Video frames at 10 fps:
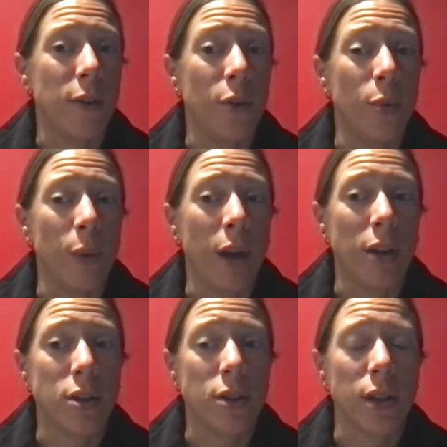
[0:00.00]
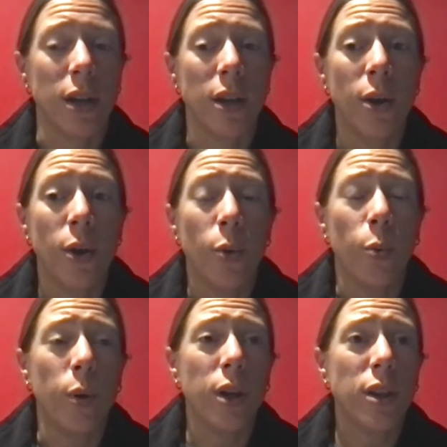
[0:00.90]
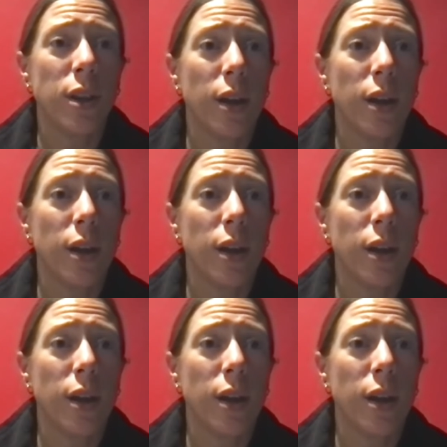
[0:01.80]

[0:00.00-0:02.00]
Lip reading: home. Actually, with